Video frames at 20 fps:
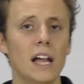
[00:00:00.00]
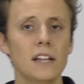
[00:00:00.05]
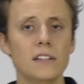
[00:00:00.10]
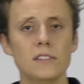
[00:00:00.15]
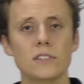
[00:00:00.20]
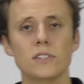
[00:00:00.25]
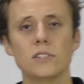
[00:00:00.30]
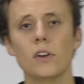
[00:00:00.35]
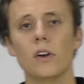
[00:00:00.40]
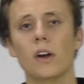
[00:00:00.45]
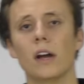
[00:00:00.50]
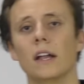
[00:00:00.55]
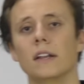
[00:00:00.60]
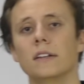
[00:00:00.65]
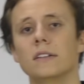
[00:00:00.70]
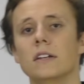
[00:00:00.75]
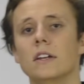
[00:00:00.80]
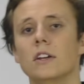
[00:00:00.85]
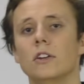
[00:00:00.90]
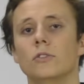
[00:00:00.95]

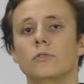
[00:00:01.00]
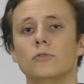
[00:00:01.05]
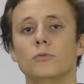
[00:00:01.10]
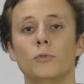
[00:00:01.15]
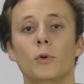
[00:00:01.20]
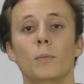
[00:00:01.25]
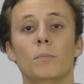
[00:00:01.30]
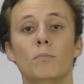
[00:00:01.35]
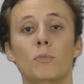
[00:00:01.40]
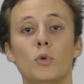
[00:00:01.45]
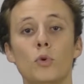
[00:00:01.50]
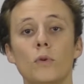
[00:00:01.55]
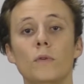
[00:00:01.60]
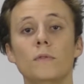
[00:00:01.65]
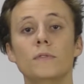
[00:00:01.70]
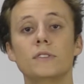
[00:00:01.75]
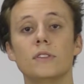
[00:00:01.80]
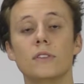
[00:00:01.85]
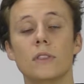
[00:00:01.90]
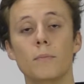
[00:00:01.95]
Unsigned
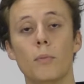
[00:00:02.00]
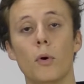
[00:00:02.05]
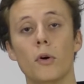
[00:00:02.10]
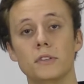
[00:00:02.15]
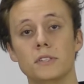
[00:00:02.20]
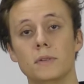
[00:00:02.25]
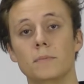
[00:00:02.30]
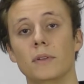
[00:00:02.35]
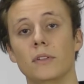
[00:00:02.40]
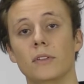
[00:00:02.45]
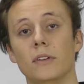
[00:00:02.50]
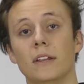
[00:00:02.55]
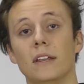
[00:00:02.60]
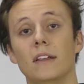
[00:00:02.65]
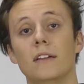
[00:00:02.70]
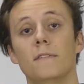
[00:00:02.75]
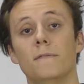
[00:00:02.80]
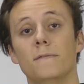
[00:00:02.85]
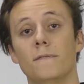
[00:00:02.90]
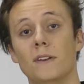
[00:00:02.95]
removes the
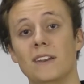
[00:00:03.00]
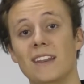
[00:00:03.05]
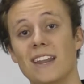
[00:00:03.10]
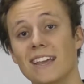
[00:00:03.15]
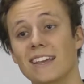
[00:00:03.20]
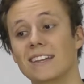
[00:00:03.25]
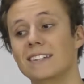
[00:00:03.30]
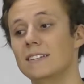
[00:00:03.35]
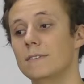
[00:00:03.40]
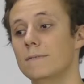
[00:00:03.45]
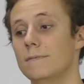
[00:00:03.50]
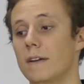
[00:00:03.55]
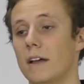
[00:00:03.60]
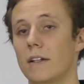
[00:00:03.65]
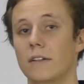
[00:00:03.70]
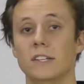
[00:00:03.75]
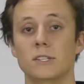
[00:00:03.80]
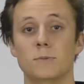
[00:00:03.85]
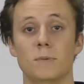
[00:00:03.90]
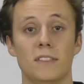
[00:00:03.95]
possibility for negative
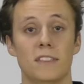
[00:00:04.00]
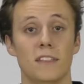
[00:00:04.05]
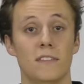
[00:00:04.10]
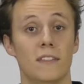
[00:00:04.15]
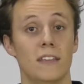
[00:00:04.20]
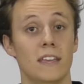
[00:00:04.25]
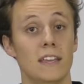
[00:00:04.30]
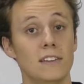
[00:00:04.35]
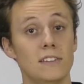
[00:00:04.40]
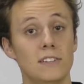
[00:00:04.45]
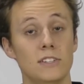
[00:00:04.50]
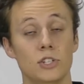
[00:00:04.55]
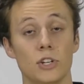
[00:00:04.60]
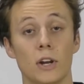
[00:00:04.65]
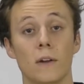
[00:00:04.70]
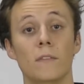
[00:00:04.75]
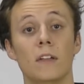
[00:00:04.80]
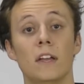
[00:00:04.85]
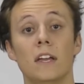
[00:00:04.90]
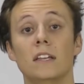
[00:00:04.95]
values within the
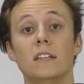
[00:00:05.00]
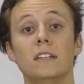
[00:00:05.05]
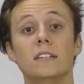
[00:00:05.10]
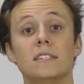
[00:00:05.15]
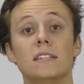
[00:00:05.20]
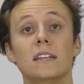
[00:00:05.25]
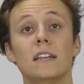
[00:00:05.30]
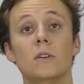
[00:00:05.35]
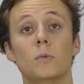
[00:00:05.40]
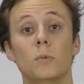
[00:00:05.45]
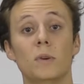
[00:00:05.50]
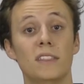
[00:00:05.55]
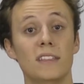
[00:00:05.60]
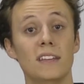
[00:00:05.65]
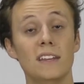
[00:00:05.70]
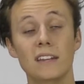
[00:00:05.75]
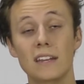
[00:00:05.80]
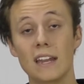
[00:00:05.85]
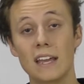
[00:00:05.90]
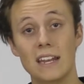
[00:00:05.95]
integer. You see,
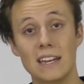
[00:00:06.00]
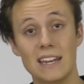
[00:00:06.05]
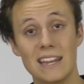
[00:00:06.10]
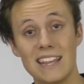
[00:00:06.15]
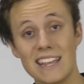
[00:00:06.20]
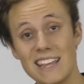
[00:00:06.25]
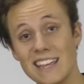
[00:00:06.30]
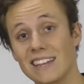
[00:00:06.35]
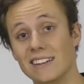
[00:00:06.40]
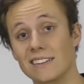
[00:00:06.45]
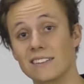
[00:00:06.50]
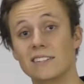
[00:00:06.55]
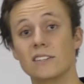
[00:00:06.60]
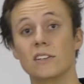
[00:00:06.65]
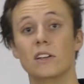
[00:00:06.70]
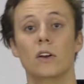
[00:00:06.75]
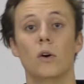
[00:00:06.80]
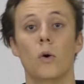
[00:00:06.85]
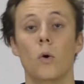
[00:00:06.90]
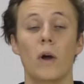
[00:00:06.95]
within an int,
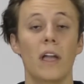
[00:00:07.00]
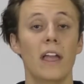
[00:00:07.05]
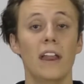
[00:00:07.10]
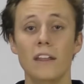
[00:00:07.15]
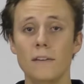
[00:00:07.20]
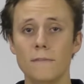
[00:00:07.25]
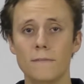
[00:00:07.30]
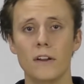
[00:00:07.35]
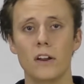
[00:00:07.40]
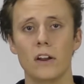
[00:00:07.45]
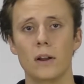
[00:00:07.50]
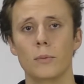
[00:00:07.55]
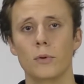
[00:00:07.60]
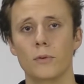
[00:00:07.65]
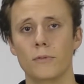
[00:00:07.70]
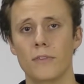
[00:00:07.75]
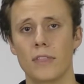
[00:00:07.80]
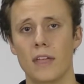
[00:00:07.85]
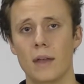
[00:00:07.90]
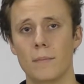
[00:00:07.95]
or any
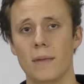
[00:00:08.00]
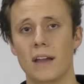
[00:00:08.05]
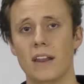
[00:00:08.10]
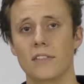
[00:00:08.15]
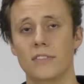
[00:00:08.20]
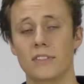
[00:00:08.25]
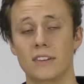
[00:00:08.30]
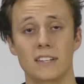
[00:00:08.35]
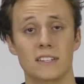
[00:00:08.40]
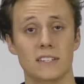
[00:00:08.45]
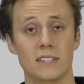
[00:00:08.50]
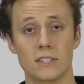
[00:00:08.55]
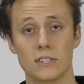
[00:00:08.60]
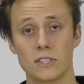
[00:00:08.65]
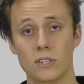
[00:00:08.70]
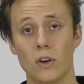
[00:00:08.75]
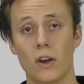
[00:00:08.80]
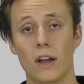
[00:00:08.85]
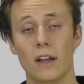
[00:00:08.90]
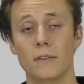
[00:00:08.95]
variable for that matter that is a
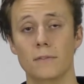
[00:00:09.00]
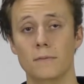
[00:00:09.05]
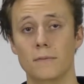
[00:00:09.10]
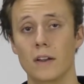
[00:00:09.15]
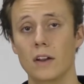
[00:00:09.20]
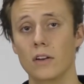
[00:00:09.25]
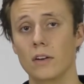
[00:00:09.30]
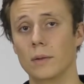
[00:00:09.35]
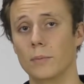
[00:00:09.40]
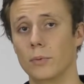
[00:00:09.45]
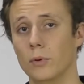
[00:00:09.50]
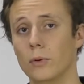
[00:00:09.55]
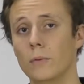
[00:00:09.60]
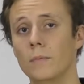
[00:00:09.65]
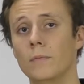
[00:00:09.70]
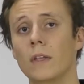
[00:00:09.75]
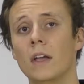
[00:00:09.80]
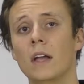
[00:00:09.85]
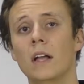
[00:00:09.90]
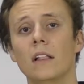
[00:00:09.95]
signed
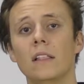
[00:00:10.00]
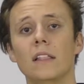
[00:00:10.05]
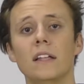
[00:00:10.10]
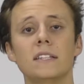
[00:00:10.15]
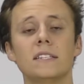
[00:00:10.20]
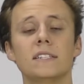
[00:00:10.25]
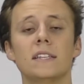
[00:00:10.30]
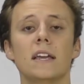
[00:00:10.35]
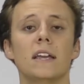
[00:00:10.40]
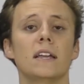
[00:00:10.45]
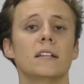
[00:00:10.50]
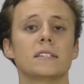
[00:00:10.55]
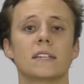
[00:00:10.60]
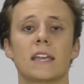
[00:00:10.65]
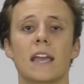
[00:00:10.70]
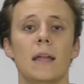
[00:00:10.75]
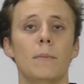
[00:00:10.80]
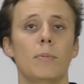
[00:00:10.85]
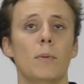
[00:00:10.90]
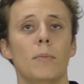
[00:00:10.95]
variable, let's say it's
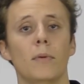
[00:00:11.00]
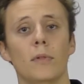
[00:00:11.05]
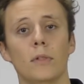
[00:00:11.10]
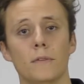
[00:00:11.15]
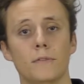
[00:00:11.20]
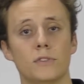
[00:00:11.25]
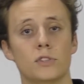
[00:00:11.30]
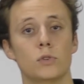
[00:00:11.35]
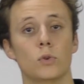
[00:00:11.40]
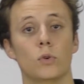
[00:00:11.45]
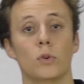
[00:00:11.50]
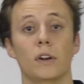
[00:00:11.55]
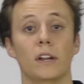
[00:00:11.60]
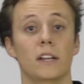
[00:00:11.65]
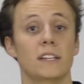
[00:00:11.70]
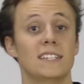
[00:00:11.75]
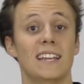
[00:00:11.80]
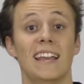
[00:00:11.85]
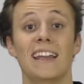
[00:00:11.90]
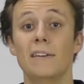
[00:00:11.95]
capable of
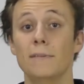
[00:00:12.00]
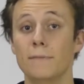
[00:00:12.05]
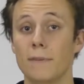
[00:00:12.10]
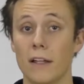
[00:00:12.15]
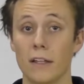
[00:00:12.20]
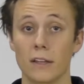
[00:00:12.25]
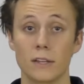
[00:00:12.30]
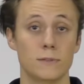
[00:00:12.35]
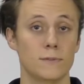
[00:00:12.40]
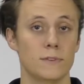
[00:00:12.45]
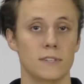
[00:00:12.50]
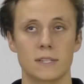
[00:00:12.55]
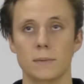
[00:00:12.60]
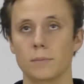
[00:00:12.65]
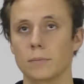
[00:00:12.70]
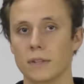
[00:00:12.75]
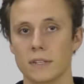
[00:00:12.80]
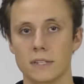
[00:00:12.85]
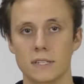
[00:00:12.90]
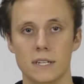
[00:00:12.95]
storing 10 values for
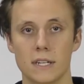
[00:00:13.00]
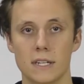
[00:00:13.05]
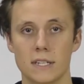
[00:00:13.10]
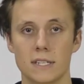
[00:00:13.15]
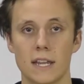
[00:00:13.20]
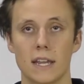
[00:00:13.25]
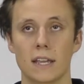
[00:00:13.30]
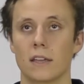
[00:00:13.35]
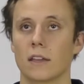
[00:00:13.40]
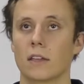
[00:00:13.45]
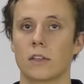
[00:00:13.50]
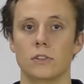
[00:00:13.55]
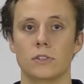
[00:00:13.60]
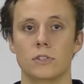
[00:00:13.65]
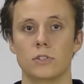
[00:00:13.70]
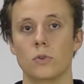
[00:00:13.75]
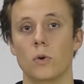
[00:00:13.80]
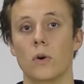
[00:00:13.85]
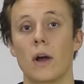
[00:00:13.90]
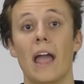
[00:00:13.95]
simplicity's sake. It can
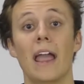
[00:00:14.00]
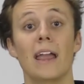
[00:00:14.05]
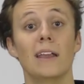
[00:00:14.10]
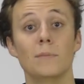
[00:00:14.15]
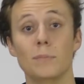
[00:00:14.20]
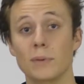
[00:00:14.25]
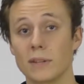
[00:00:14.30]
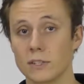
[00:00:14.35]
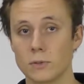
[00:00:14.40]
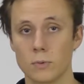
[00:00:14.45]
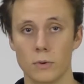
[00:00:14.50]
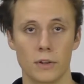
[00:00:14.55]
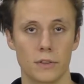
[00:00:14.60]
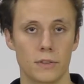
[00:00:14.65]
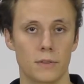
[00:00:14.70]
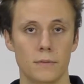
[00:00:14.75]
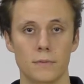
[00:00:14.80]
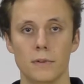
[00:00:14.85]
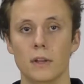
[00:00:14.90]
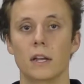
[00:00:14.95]
store 8 bits
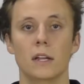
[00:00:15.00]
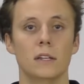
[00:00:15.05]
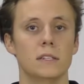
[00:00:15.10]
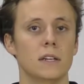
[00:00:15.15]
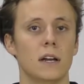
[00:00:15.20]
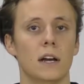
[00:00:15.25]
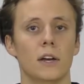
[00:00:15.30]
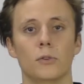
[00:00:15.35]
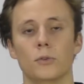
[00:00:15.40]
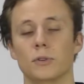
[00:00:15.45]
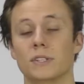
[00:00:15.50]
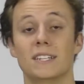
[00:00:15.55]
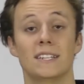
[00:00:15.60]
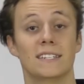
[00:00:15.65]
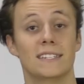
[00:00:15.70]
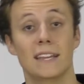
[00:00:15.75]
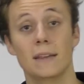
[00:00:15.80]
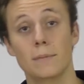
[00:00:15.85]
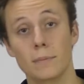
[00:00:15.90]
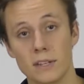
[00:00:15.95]
worth of data or
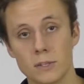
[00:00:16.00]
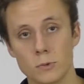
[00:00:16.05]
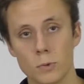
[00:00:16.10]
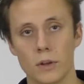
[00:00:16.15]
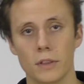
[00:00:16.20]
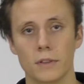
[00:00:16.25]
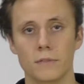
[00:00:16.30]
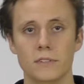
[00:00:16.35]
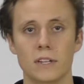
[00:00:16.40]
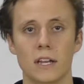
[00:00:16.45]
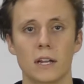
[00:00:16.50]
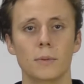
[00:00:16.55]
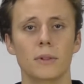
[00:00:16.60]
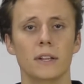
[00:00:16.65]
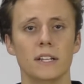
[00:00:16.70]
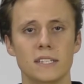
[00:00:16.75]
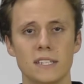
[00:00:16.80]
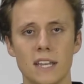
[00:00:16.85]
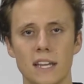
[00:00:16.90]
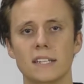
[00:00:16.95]
16 bits worth of data.
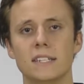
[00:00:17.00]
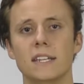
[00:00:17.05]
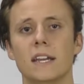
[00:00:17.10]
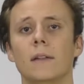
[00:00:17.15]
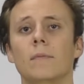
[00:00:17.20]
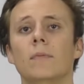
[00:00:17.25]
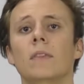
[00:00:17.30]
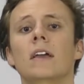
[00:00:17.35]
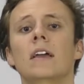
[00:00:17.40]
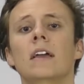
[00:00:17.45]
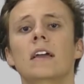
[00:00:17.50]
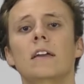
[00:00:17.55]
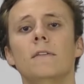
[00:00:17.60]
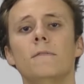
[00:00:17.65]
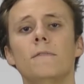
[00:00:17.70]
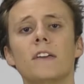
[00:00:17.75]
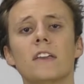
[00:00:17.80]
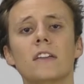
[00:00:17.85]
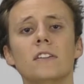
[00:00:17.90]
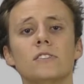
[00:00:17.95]
Let's take 10.
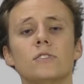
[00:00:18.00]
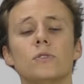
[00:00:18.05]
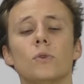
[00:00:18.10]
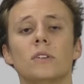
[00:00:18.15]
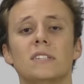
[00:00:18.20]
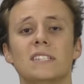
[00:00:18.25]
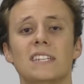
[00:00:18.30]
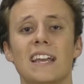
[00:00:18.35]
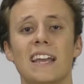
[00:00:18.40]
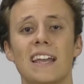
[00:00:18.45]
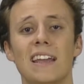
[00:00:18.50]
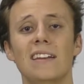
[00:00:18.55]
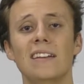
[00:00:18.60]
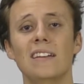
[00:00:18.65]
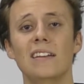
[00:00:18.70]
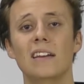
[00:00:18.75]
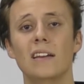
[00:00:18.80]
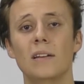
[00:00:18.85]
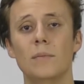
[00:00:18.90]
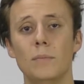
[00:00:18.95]
If it can store
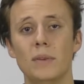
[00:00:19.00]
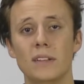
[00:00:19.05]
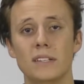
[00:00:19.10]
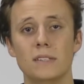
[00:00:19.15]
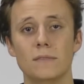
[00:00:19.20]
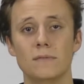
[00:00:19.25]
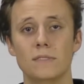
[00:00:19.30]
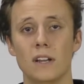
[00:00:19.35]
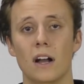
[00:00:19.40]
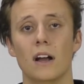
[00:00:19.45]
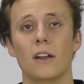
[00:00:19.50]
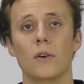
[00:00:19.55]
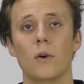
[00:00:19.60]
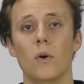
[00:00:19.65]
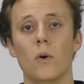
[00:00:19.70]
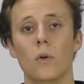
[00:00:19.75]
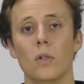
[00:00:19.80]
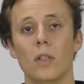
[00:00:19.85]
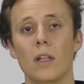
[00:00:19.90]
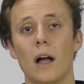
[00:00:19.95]
10 bits of data
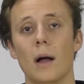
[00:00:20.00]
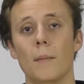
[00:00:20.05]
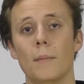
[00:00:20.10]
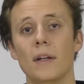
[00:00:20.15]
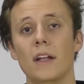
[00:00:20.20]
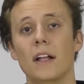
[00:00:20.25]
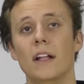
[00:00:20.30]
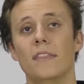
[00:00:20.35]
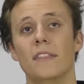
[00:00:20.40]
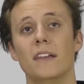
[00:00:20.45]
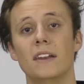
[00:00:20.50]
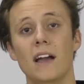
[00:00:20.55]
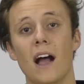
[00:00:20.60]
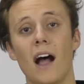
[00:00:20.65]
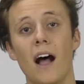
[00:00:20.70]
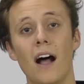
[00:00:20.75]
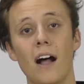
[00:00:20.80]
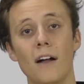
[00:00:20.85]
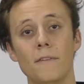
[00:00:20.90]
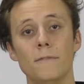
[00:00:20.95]
all up, then
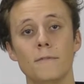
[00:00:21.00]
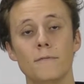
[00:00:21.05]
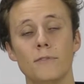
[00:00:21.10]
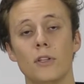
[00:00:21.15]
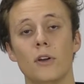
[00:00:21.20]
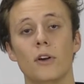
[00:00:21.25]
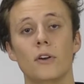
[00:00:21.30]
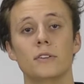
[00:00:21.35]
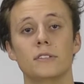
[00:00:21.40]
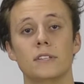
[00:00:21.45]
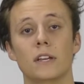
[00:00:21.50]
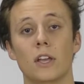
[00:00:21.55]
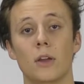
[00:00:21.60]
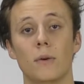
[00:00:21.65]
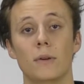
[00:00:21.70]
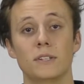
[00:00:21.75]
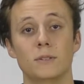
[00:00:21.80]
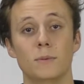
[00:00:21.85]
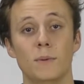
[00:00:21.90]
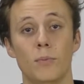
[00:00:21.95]
half of those are
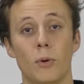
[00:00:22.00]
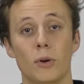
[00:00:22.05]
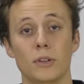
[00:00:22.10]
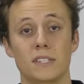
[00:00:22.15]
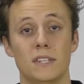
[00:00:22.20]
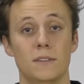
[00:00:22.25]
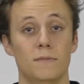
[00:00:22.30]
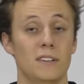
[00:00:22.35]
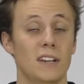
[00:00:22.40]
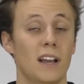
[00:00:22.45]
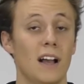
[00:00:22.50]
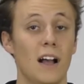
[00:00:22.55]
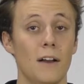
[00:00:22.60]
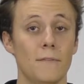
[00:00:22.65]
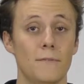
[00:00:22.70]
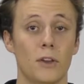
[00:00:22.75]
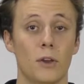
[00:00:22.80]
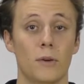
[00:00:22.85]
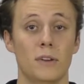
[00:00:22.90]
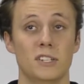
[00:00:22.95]
going to be positive and
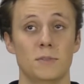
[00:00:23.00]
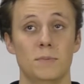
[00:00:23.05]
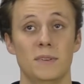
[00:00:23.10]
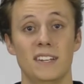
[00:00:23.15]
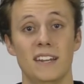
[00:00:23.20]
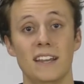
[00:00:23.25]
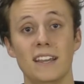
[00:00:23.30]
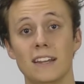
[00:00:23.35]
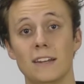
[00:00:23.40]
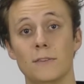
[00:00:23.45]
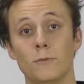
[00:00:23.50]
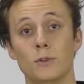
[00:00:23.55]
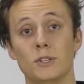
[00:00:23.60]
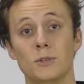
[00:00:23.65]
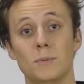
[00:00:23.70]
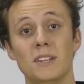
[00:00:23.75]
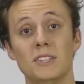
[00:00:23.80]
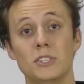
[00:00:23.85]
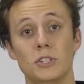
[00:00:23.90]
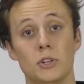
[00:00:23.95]
half are going to be negative,
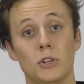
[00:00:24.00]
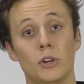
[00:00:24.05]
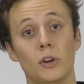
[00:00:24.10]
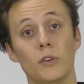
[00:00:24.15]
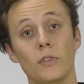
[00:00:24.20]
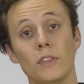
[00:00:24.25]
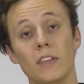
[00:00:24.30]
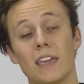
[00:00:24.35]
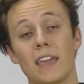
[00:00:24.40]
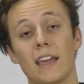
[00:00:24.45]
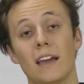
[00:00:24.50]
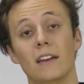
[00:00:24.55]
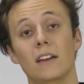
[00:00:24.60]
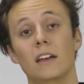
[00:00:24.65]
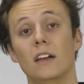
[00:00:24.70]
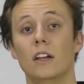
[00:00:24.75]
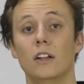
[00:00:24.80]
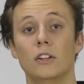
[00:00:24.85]
which means you can only count